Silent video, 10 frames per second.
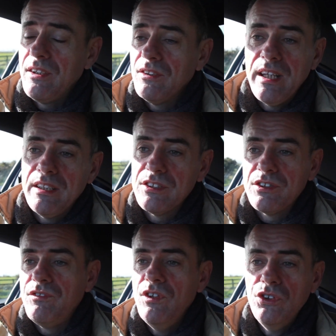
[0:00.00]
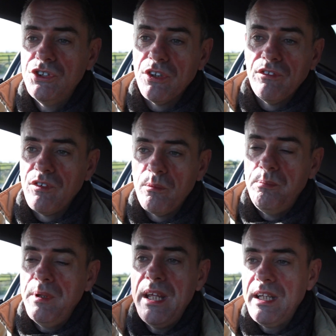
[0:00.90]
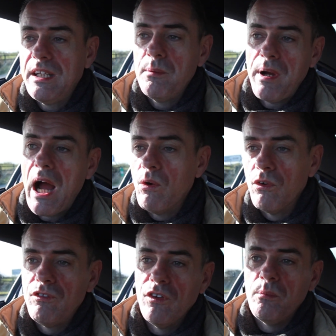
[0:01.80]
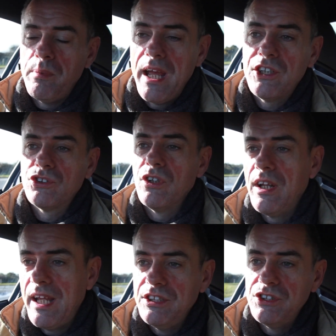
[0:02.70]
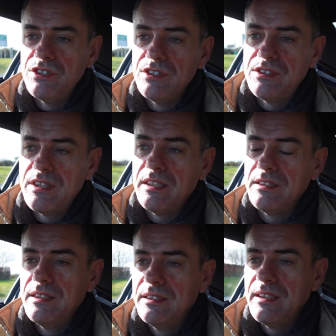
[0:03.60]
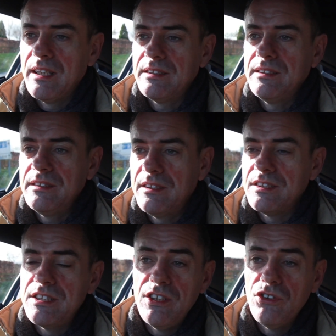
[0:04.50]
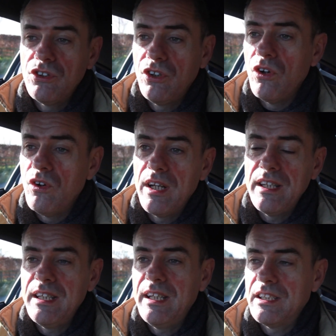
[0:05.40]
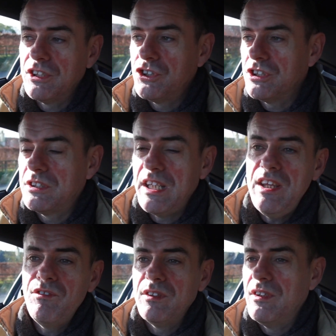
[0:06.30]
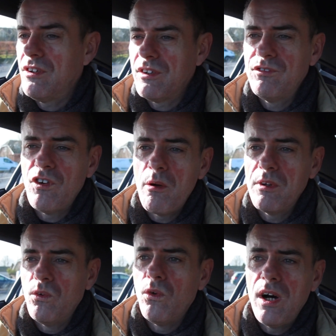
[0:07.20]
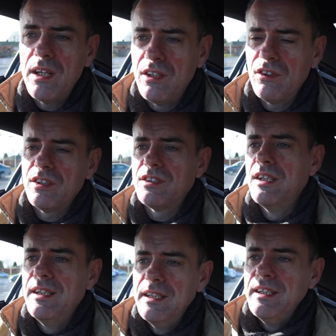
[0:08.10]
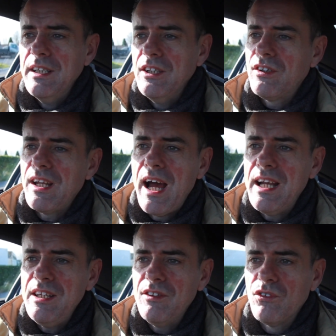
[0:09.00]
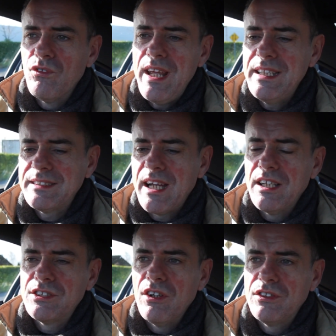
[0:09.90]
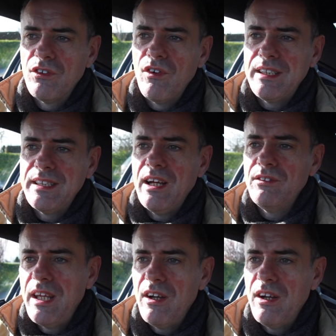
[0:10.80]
I don't think there's a future for big, powerful petrol engines that continue to go. And I think it'll just, even look at Formula One, look at any of the race cars out there right now.